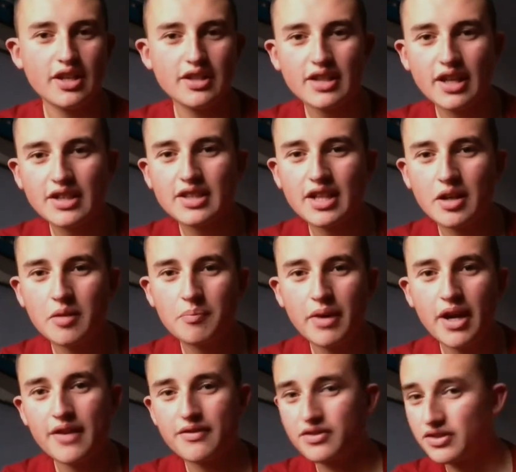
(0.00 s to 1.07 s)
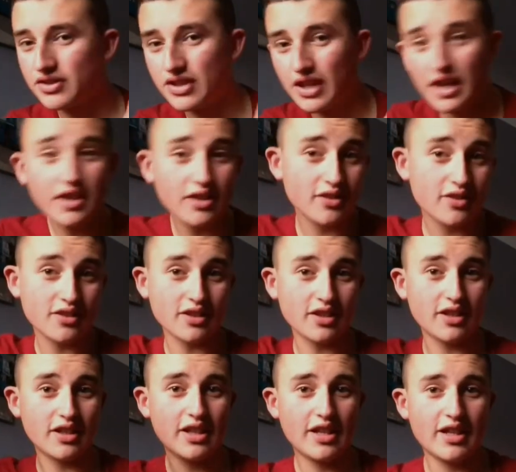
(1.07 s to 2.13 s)
takes out on Beth, just hits her
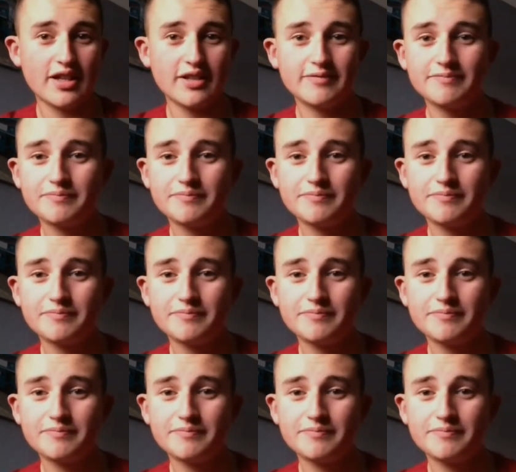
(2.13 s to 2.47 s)
like that.